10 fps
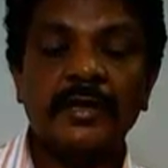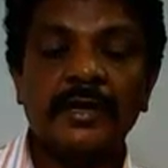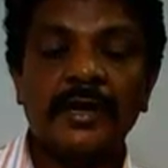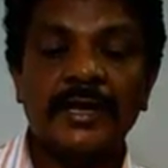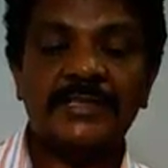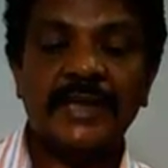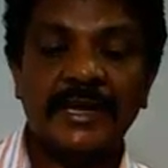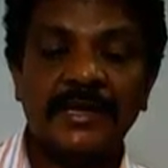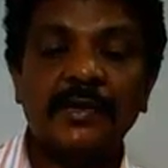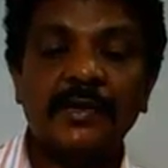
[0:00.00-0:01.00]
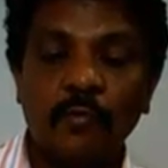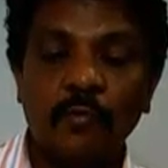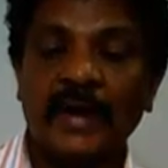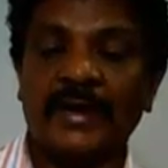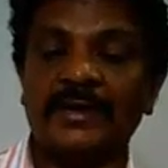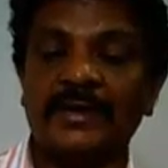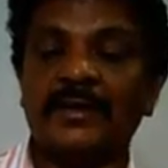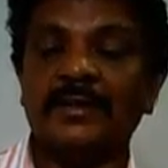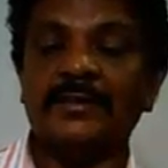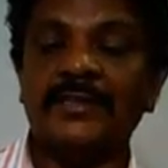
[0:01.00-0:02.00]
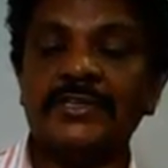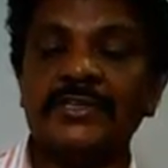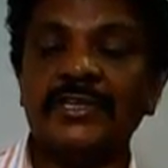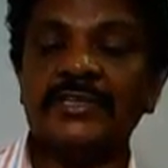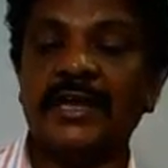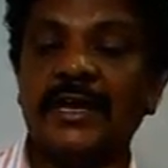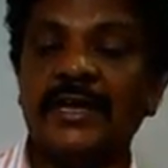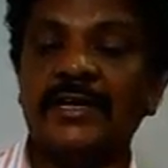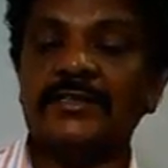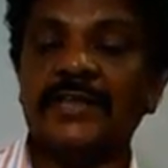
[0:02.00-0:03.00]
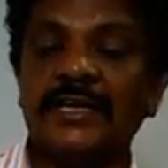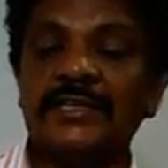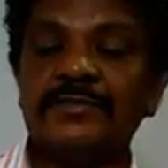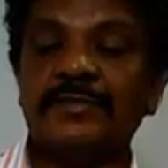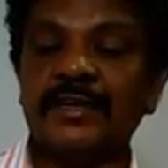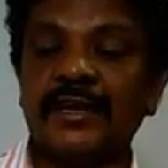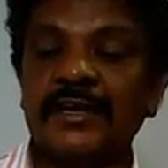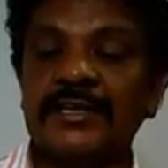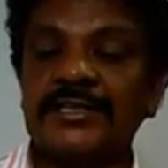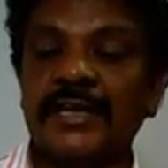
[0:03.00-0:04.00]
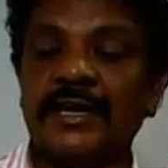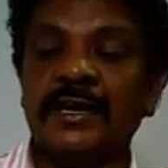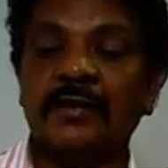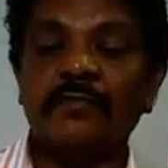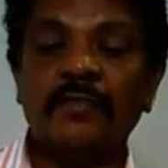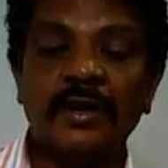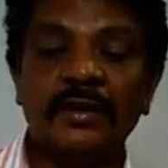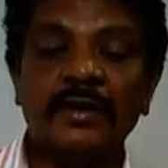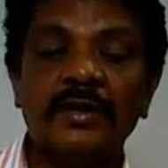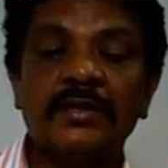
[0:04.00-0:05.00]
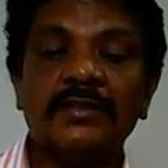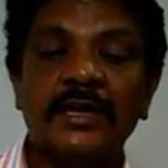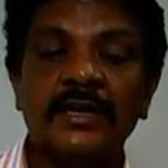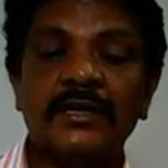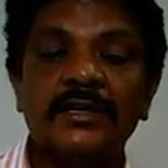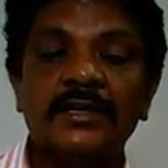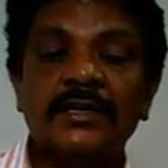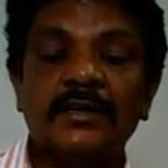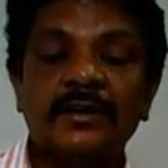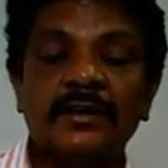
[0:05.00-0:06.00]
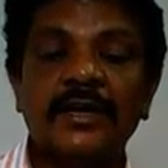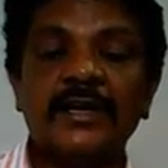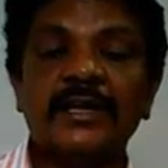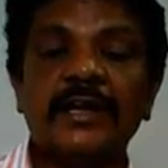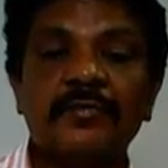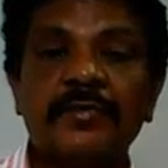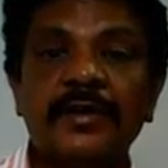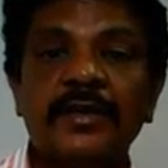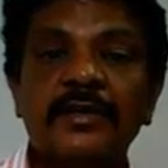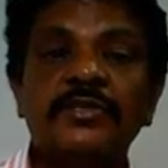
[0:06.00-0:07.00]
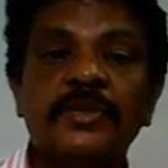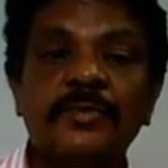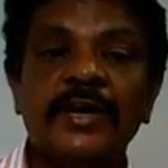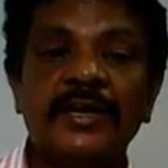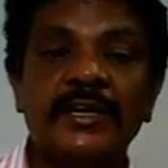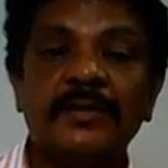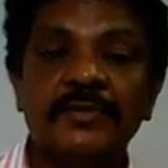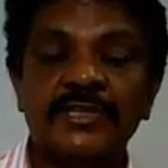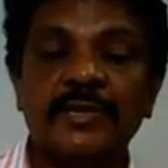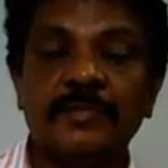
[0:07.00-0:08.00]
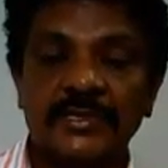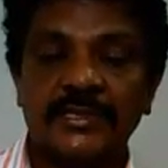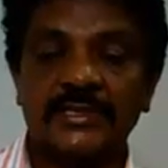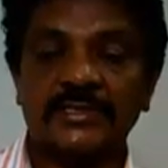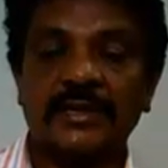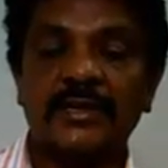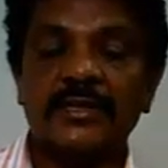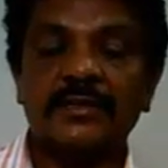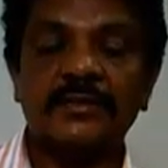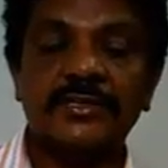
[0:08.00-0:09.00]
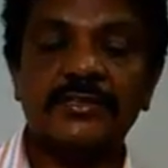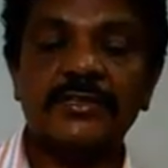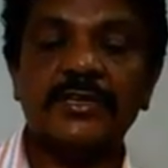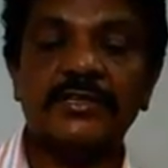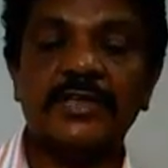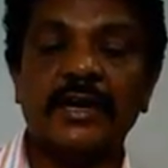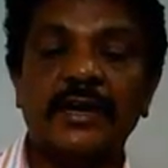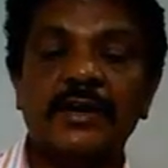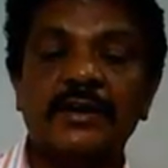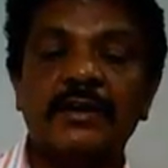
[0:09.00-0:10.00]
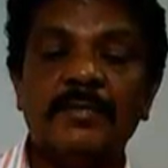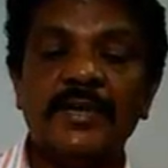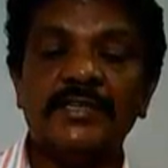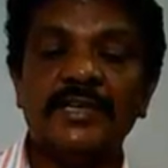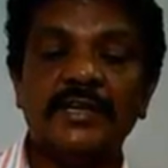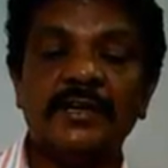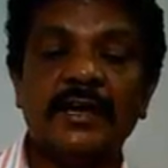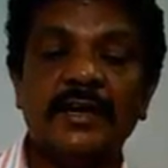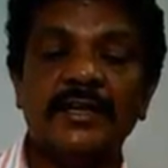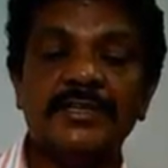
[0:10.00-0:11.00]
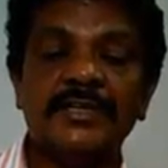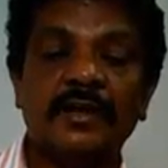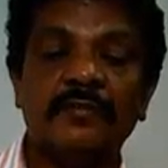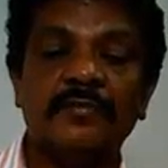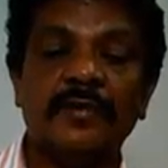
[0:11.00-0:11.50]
less than 1. This is the satisfied condition for the getting of a stimulated emission process. This is the basic condition of